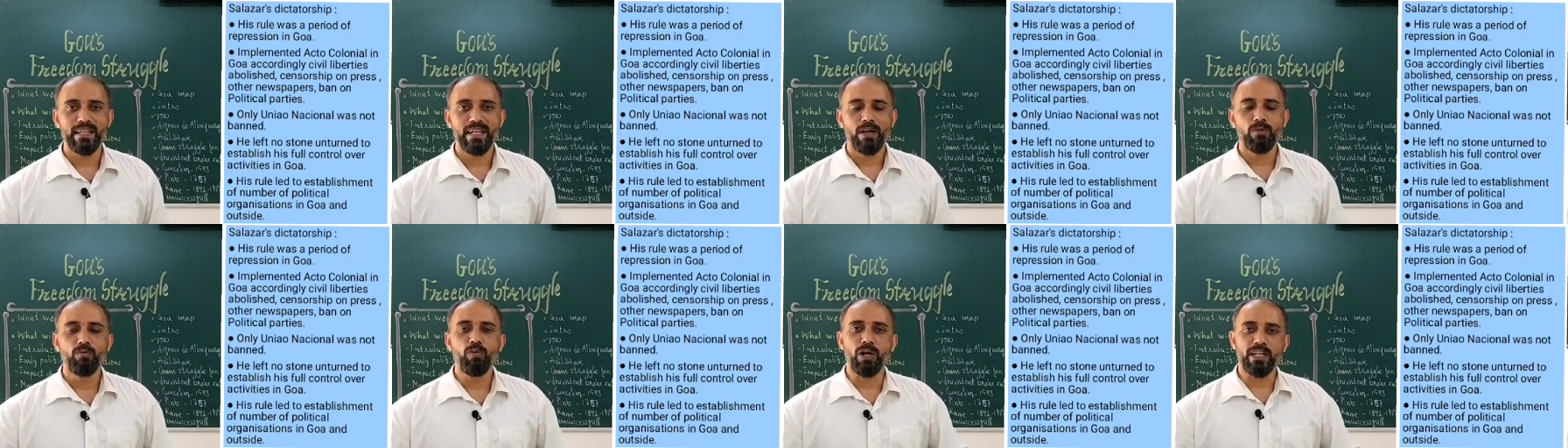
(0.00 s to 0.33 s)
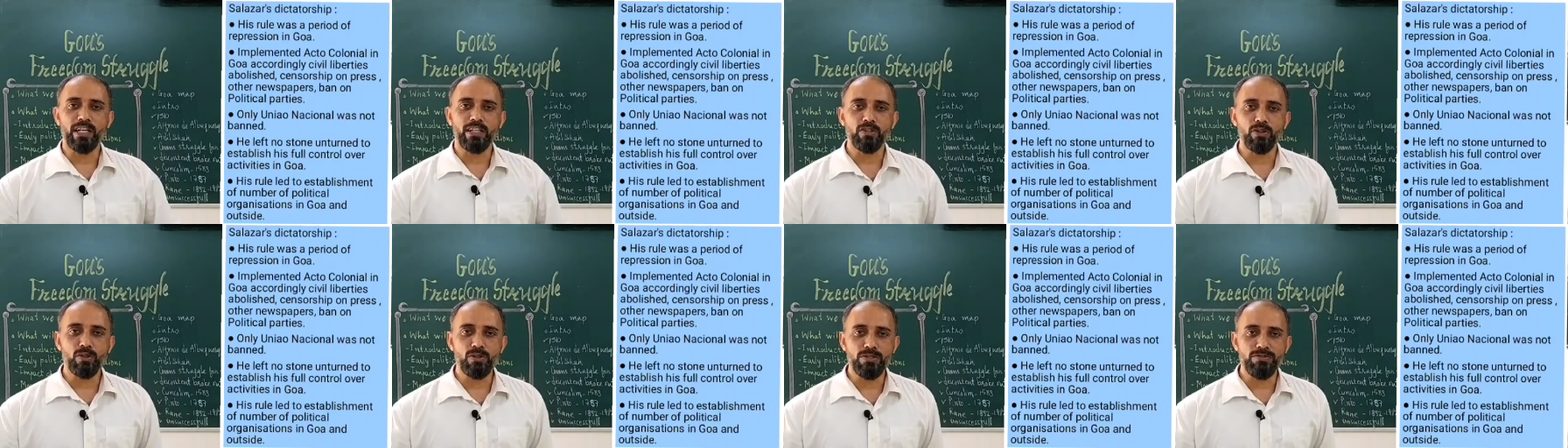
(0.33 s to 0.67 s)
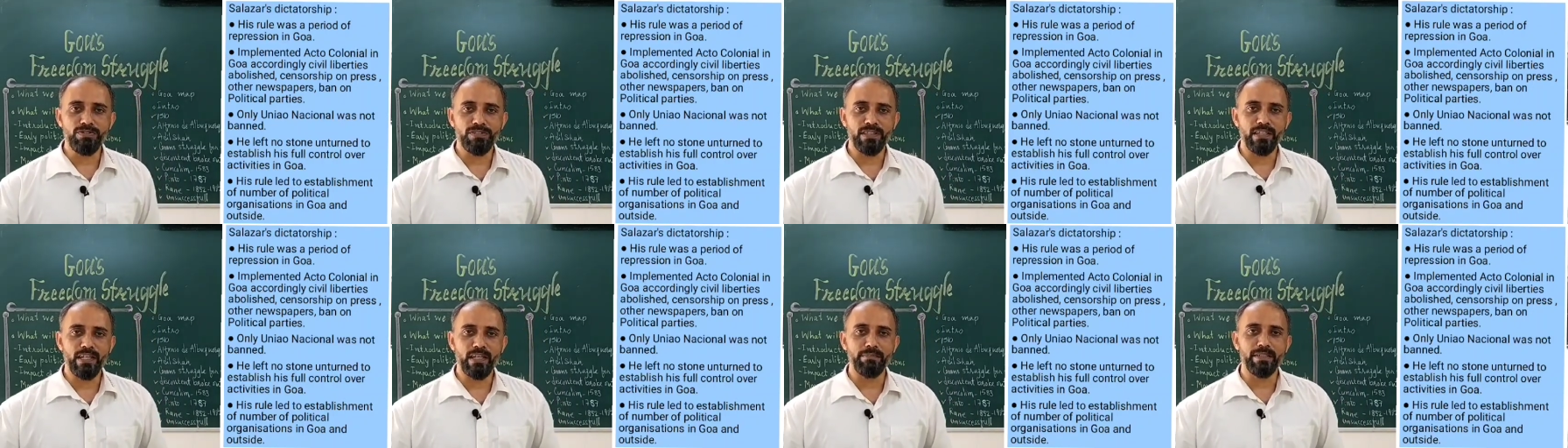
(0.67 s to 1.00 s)
What are those
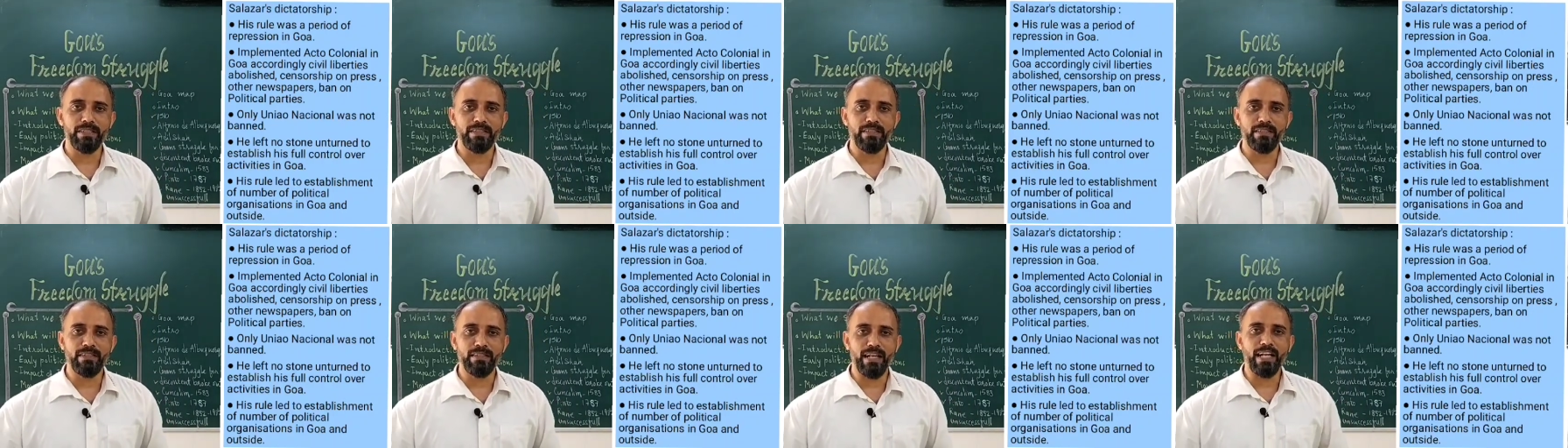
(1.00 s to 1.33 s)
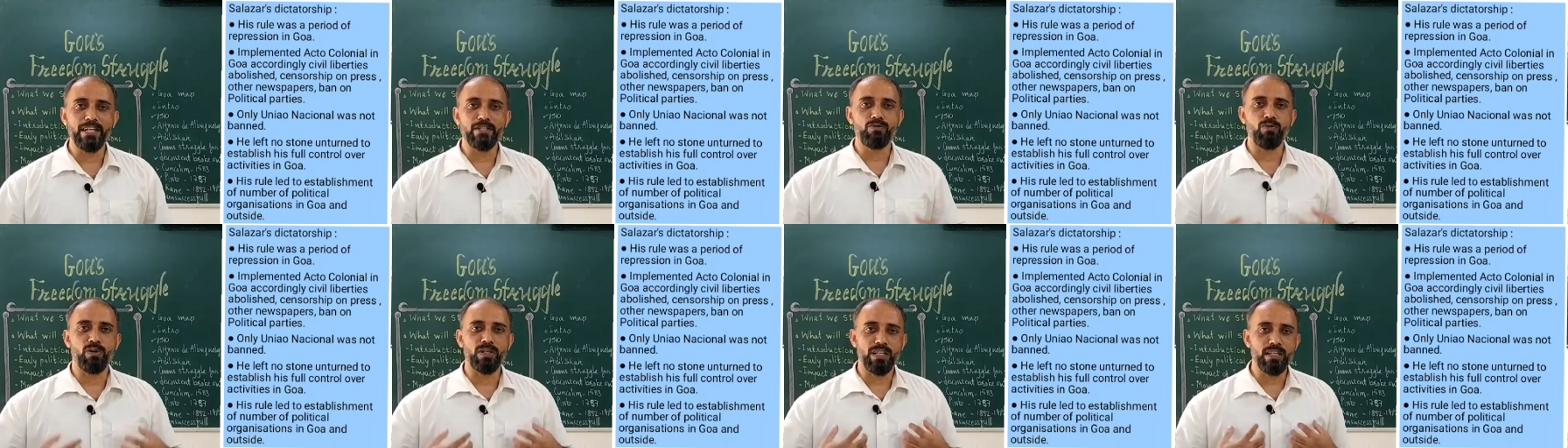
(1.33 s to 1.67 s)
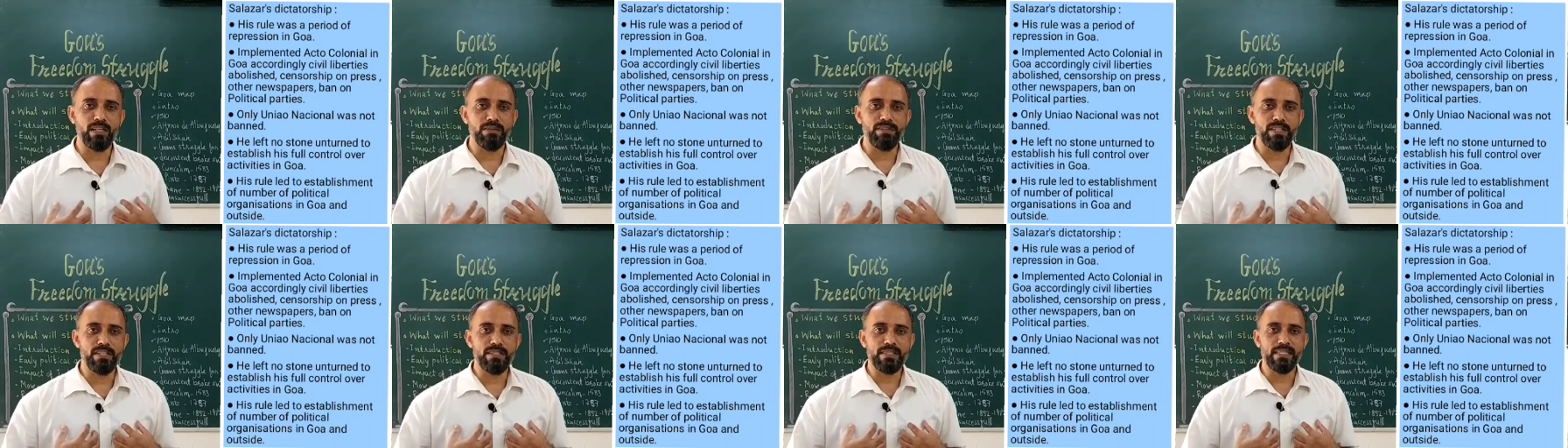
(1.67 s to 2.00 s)
fundamental rights? What are
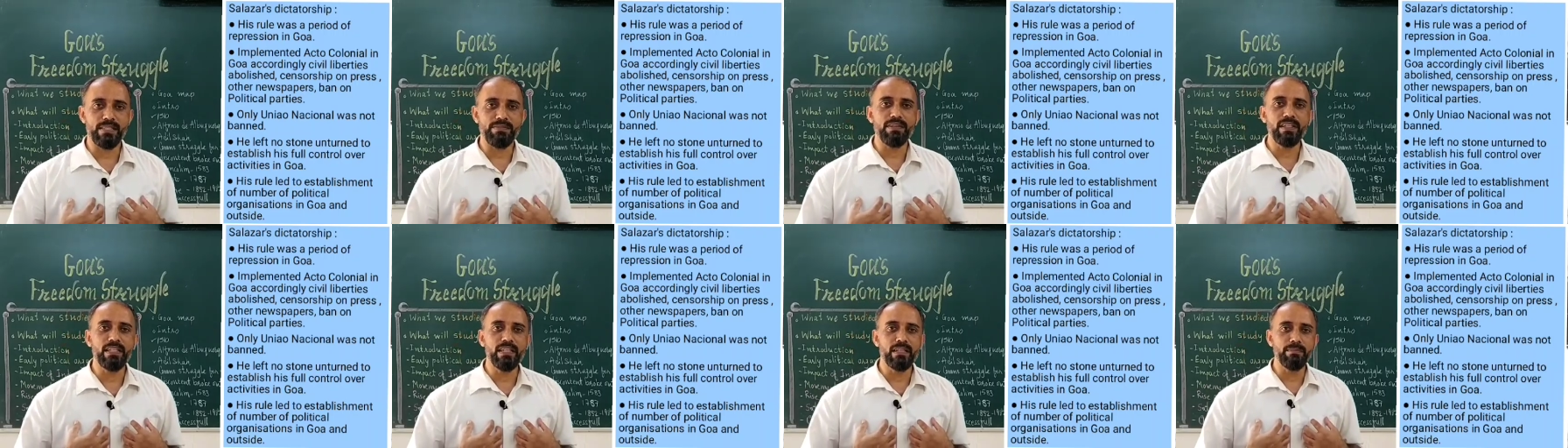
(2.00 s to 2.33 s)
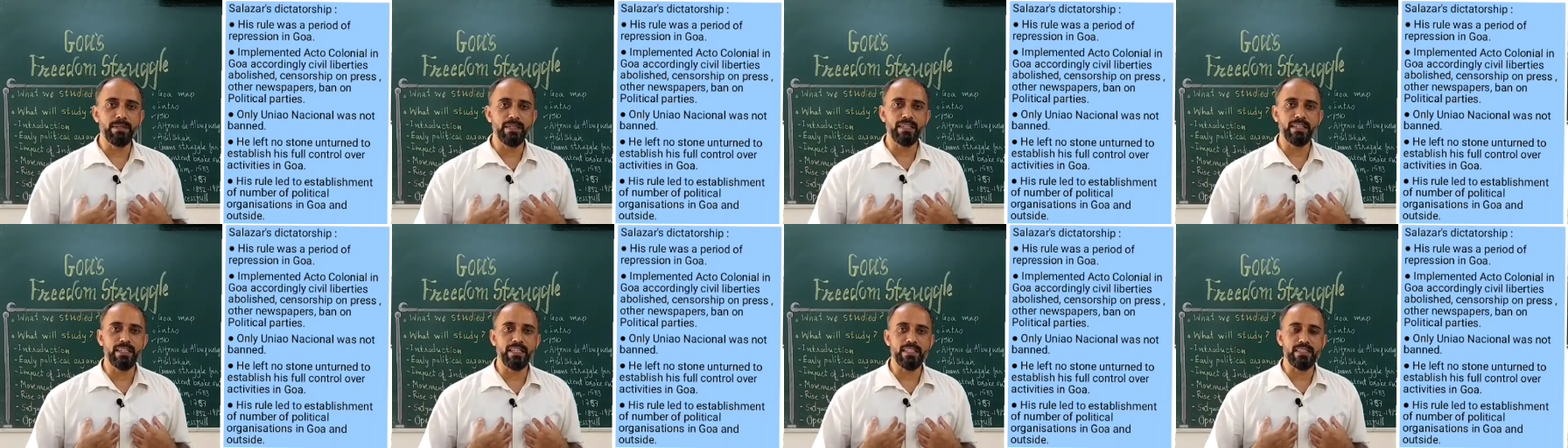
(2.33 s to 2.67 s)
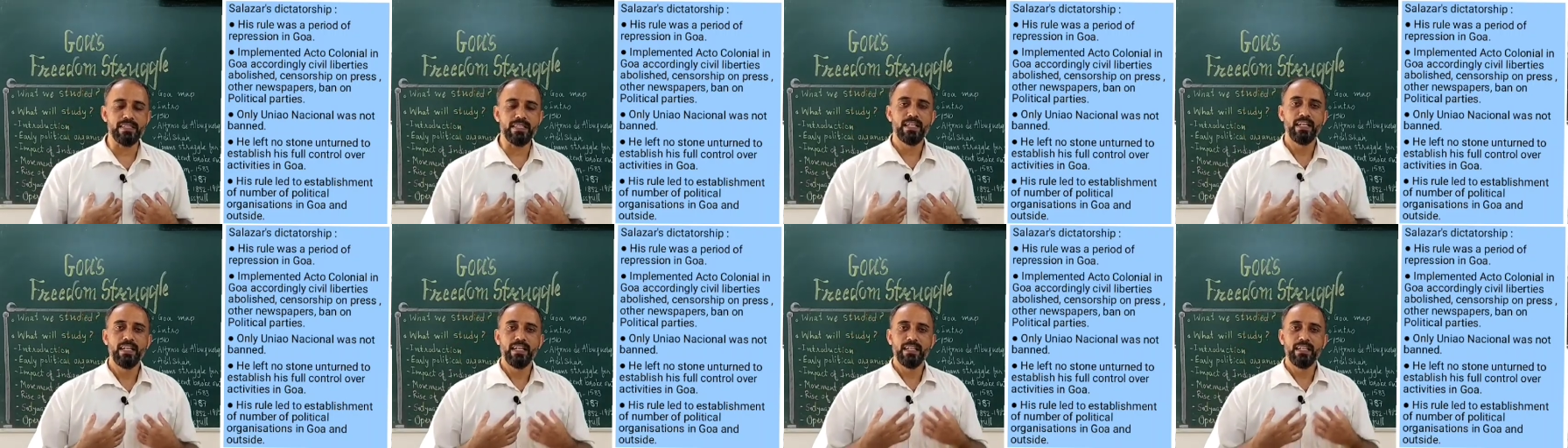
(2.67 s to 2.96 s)
our civil liberties?